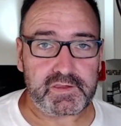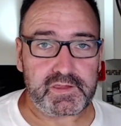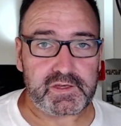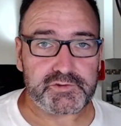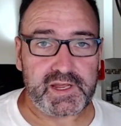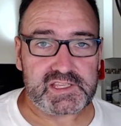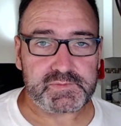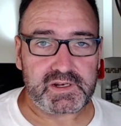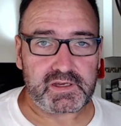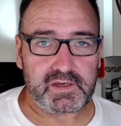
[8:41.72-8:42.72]
the
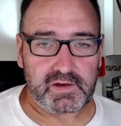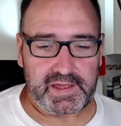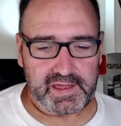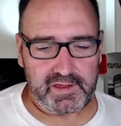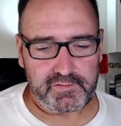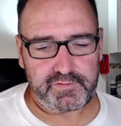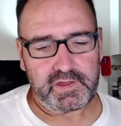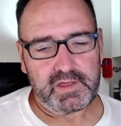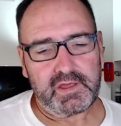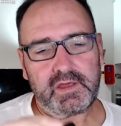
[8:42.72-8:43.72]
transmitter, I have
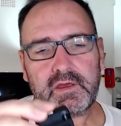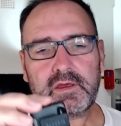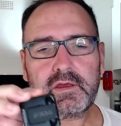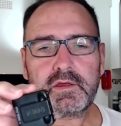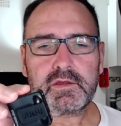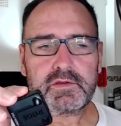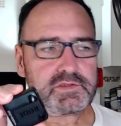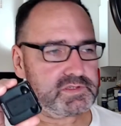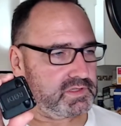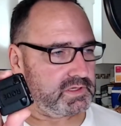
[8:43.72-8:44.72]

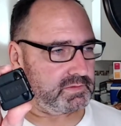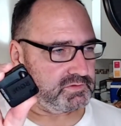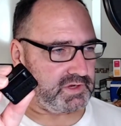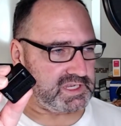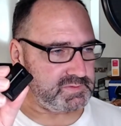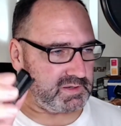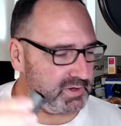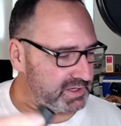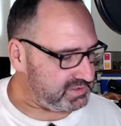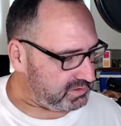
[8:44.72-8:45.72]
just the transmitter
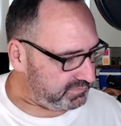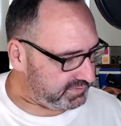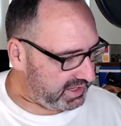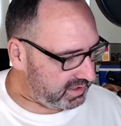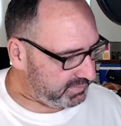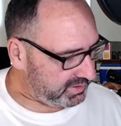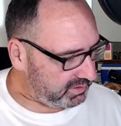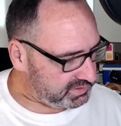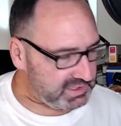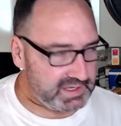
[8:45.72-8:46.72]
by itself now, but I
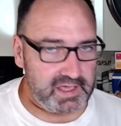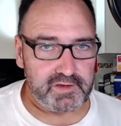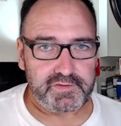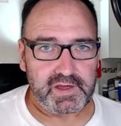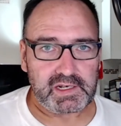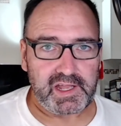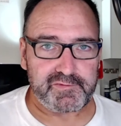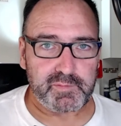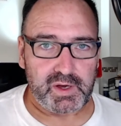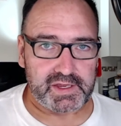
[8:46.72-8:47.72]
also have a Lav
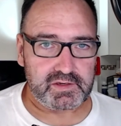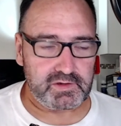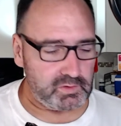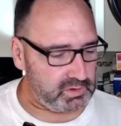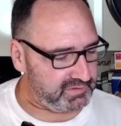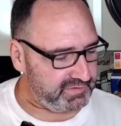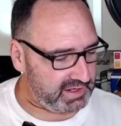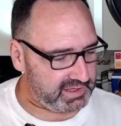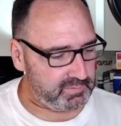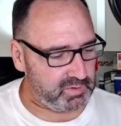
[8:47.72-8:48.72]
Mic or
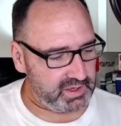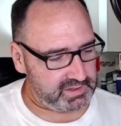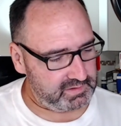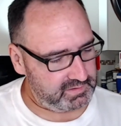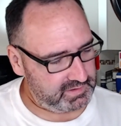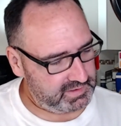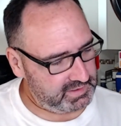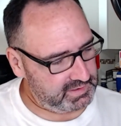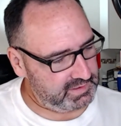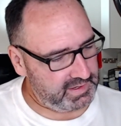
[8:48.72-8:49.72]
lavalier mic,
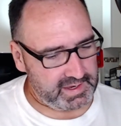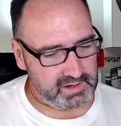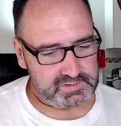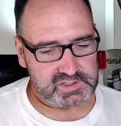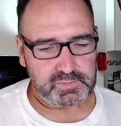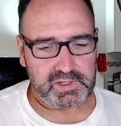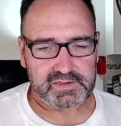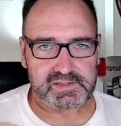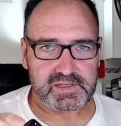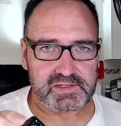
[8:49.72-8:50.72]
and I'll just plug
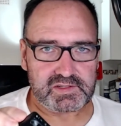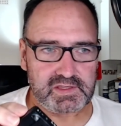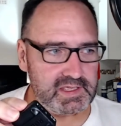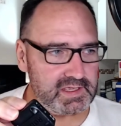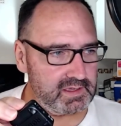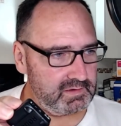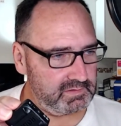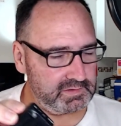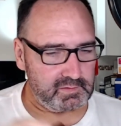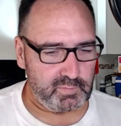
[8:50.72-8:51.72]
this into the
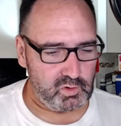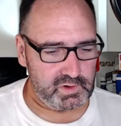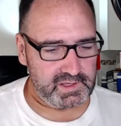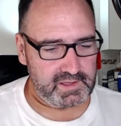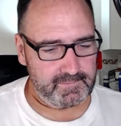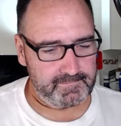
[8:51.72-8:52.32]
little port here,